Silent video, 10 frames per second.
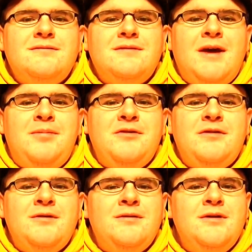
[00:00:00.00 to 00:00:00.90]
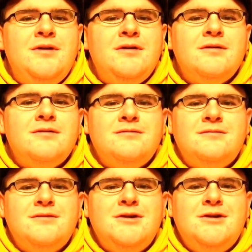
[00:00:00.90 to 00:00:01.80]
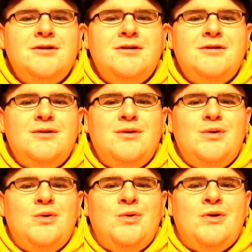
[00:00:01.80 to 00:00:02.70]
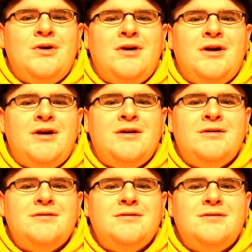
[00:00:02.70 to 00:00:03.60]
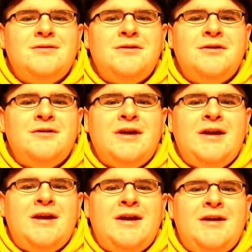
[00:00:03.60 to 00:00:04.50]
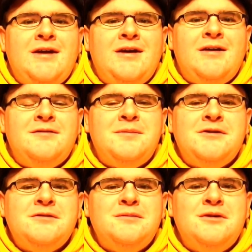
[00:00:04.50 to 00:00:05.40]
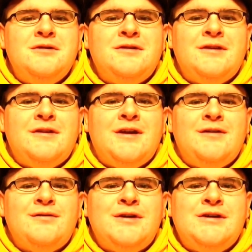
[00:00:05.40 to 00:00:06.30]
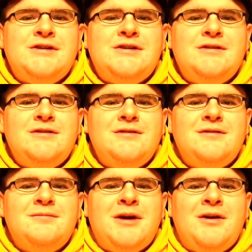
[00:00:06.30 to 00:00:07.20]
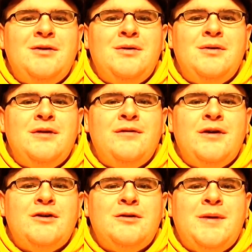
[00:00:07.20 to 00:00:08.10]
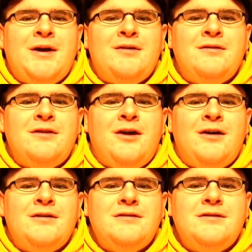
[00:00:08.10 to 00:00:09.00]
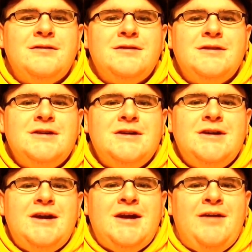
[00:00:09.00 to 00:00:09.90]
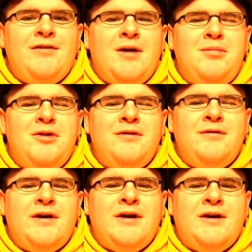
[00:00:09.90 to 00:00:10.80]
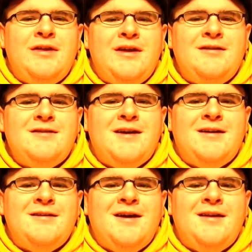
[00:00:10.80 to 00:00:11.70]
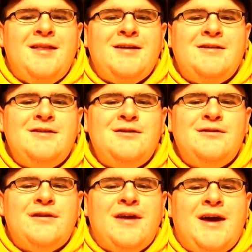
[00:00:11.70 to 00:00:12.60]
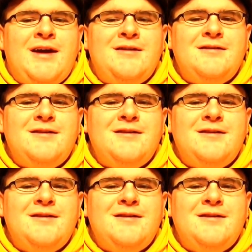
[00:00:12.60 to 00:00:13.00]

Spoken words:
episode, or you'll get a special bulletin that I've reached my goal of 100 pounds lost. And I have a couple of things I'd like to do for that,